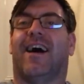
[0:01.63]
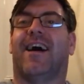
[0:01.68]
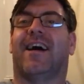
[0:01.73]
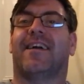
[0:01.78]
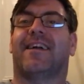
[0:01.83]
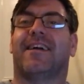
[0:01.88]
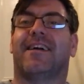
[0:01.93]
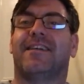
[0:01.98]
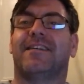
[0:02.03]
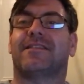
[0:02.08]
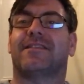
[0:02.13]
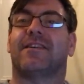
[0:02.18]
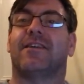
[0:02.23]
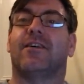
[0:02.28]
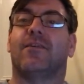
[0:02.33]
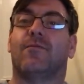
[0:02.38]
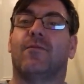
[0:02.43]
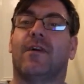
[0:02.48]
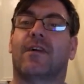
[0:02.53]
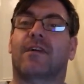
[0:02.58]
Hi guys,
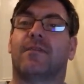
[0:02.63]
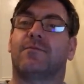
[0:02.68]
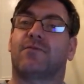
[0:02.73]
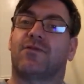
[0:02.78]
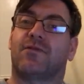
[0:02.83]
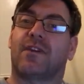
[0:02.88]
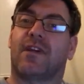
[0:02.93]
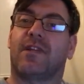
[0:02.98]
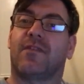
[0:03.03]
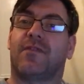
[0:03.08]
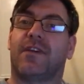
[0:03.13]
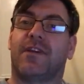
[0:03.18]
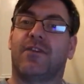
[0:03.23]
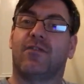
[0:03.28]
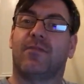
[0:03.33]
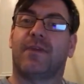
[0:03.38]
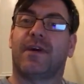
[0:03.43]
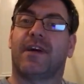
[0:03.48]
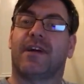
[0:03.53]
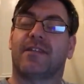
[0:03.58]
welcome to another
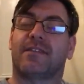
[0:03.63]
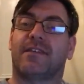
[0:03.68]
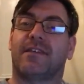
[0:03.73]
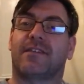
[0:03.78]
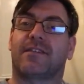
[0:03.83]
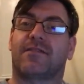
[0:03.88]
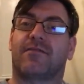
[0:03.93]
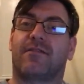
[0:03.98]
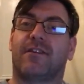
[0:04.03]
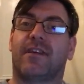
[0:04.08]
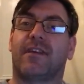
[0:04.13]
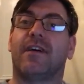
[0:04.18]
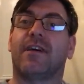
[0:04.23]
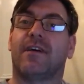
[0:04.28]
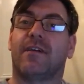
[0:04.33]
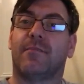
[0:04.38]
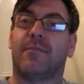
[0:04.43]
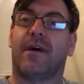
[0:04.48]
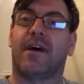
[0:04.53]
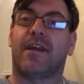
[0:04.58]
video by Antiques Arena.
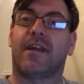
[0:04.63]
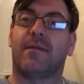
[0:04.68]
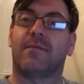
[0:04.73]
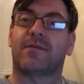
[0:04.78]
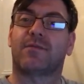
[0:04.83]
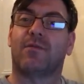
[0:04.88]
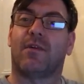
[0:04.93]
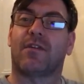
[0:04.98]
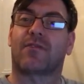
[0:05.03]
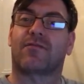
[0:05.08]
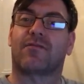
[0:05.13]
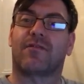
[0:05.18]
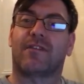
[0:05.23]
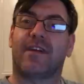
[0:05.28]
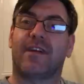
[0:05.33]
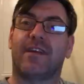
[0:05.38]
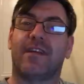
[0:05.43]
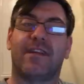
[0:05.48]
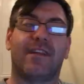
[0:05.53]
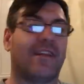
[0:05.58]
My name is Walter
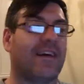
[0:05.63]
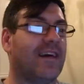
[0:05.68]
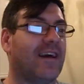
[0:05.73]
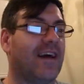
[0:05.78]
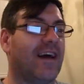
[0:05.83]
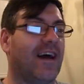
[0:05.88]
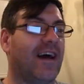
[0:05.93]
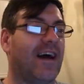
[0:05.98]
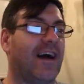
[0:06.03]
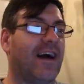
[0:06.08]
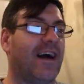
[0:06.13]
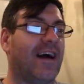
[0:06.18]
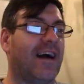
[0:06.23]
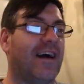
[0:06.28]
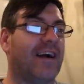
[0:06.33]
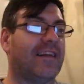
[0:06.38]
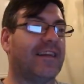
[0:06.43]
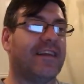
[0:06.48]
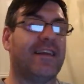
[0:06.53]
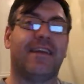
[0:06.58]
O'Neill,
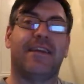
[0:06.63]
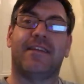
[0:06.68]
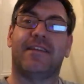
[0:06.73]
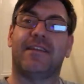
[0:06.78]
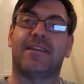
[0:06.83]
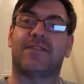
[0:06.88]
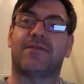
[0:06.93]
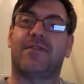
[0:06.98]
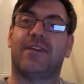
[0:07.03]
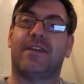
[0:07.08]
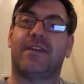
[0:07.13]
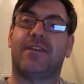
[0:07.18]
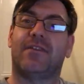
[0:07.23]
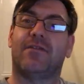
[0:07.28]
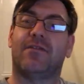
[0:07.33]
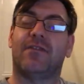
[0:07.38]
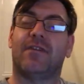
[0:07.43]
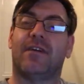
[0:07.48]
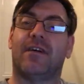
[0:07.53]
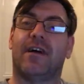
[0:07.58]
and in this
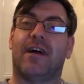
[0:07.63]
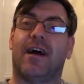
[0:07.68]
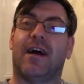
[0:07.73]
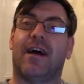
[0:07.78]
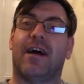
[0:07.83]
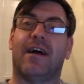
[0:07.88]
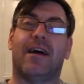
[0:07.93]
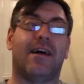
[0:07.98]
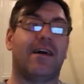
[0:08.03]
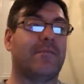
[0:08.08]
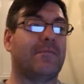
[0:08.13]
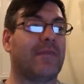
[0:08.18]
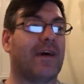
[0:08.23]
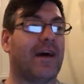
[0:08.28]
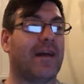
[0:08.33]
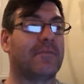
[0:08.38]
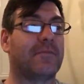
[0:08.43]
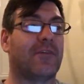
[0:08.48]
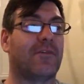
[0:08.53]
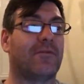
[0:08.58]
video um,
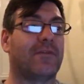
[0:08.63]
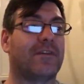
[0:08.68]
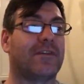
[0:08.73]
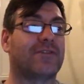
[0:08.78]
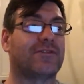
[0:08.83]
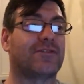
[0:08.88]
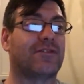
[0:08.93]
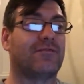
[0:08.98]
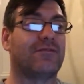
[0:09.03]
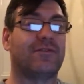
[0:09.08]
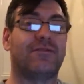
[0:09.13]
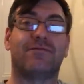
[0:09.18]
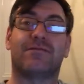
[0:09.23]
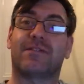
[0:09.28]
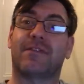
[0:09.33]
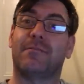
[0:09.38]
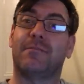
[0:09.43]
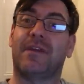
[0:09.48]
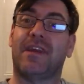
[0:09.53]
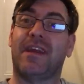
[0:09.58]
I'm going to show you
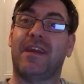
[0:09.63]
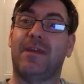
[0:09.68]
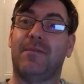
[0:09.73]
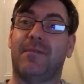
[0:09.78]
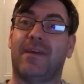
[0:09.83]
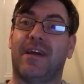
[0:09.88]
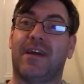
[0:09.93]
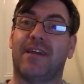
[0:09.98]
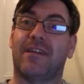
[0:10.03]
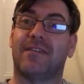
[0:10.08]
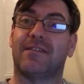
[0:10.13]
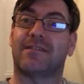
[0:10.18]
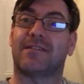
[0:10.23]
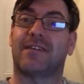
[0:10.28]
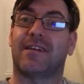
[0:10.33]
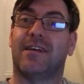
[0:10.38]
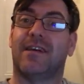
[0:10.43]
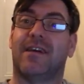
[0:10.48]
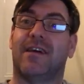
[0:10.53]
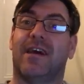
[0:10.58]
some emails
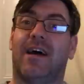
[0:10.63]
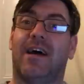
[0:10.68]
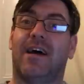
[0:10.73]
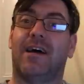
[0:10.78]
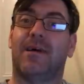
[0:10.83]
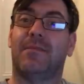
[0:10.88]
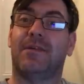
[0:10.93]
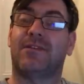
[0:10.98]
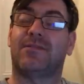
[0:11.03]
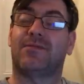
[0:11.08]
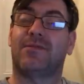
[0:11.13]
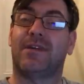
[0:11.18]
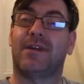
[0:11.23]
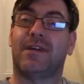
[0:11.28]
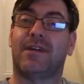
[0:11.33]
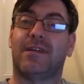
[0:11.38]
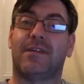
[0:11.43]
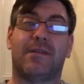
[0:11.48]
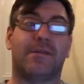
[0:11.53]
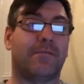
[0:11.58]
uh,
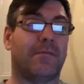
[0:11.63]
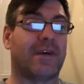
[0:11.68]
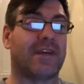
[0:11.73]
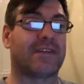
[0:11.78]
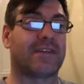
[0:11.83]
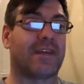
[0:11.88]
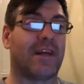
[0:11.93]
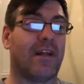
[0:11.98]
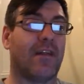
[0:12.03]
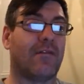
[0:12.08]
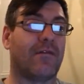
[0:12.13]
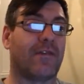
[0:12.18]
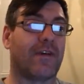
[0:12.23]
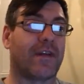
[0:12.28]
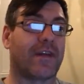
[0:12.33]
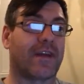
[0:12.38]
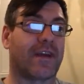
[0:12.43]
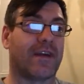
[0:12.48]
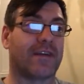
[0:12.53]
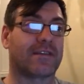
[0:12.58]
between myself
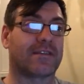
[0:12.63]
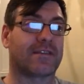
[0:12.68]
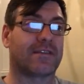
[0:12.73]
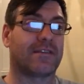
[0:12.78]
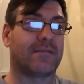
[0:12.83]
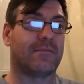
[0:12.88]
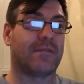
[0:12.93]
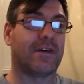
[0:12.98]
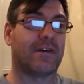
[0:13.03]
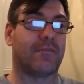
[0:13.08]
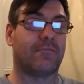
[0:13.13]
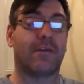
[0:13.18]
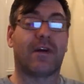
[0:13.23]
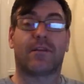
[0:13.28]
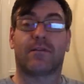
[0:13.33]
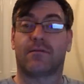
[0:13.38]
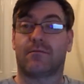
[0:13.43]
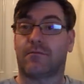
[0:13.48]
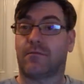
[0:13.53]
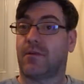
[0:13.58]
and a customer,
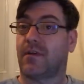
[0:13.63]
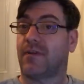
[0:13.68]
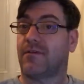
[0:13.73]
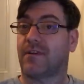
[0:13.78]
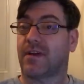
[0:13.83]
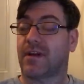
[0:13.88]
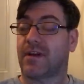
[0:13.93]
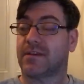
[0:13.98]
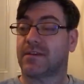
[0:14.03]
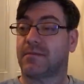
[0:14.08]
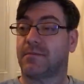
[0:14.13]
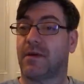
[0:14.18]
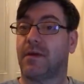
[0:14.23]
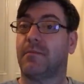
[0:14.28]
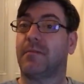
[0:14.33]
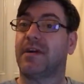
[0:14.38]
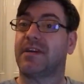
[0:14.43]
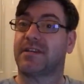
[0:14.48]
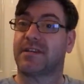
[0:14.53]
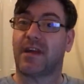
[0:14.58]
well not even a customer,
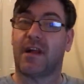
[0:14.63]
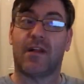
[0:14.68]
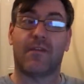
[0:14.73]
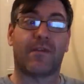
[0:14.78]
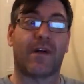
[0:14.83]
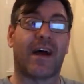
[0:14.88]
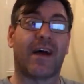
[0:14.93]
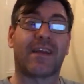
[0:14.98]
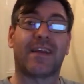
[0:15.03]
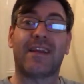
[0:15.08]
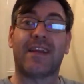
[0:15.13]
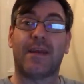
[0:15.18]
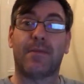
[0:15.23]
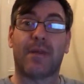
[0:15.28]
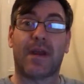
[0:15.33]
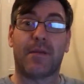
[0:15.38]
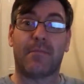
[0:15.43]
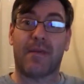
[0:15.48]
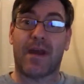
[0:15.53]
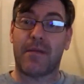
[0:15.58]
myself and an
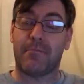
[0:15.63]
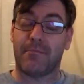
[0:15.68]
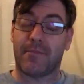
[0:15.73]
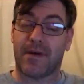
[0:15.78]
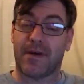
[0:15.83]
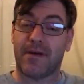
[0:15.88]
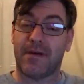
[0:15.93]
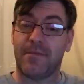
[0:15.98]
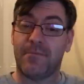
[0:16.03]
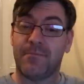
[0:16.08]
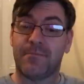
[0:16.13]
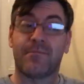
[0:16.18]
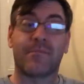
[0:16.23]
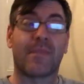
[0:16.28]
eBay member,